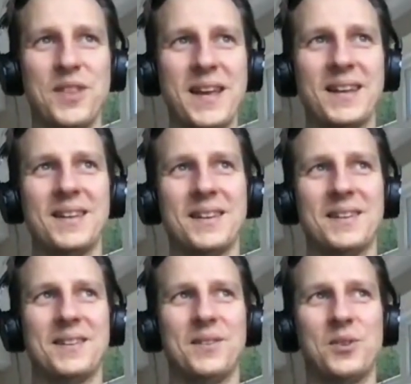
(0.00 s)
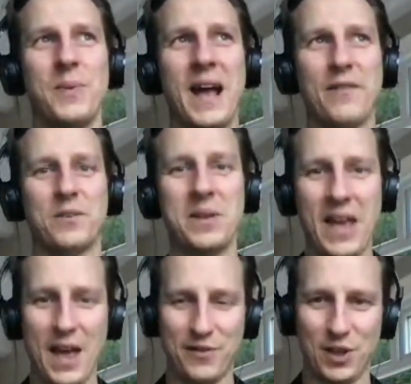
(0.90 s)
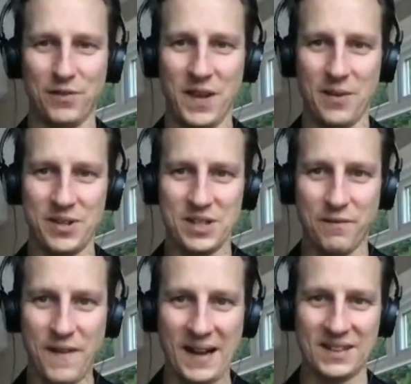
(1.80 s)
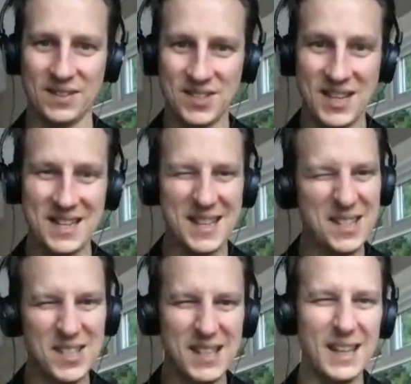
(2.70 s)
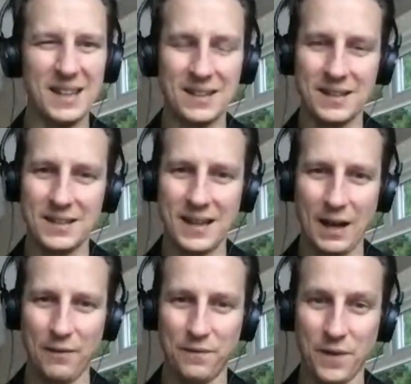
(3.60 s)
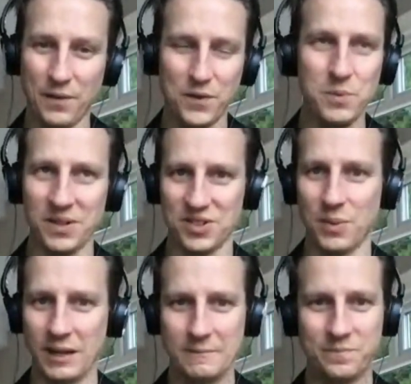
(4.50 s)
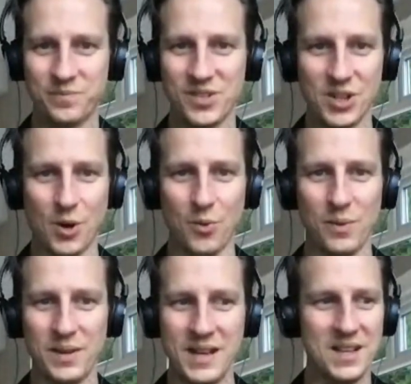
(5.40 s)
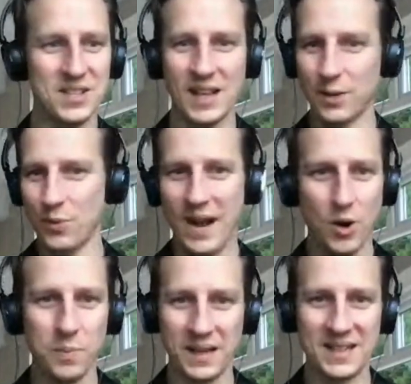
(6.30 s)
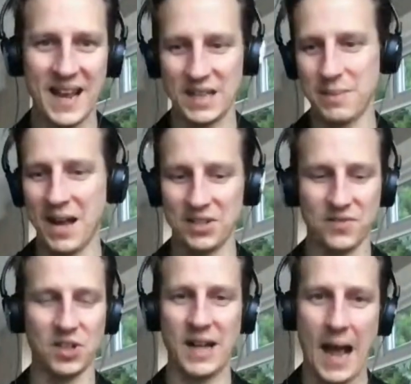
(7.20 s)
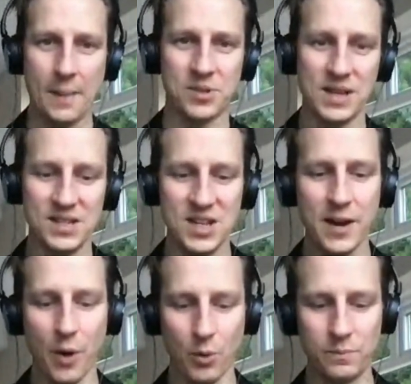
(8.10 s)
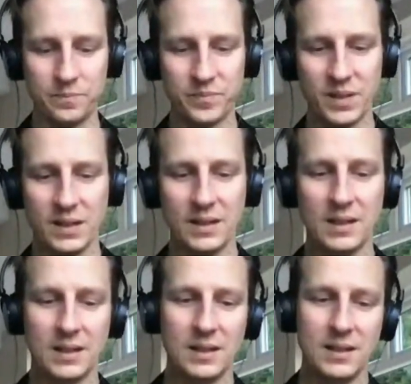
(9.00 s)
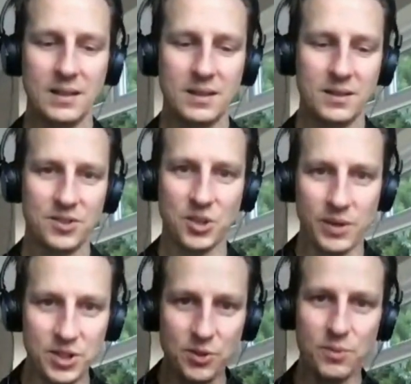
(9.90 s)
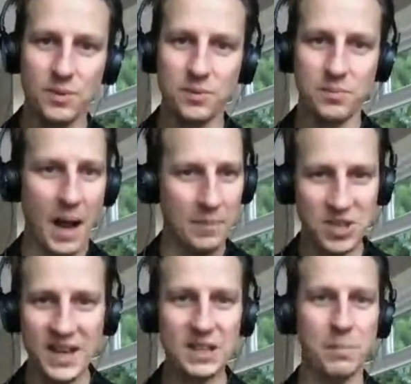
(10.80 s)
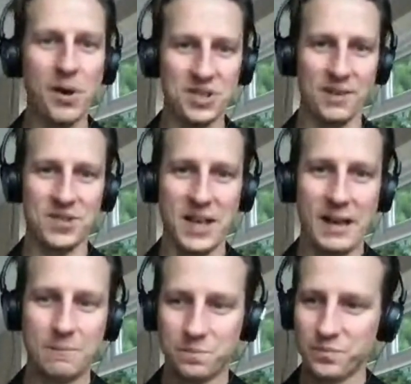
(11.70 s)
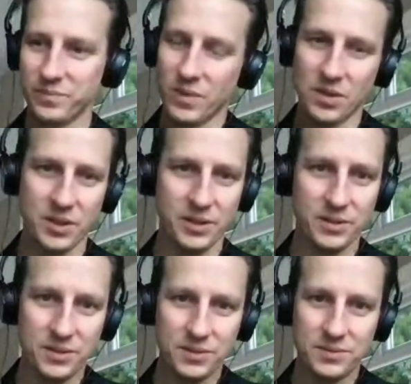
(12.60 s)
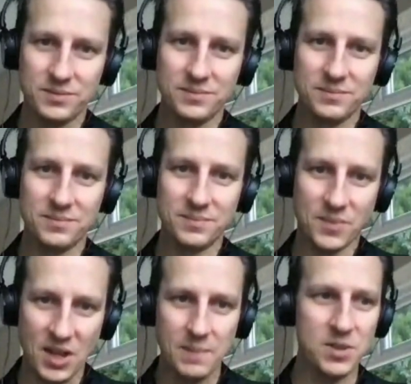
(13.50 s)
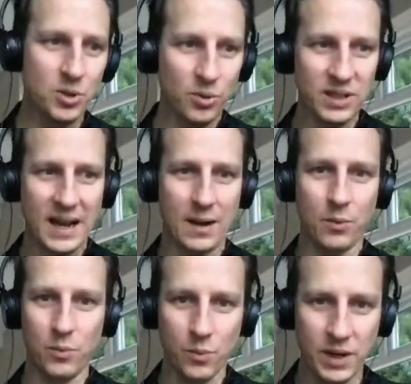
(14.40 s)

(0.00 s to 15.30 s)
thing that we have to be careful of here is the fact that the season is still a few months away. So it isn't like we're at opening day and the Marlins have done absolutely zero. So I'm taking the positives there that Kim's called it out.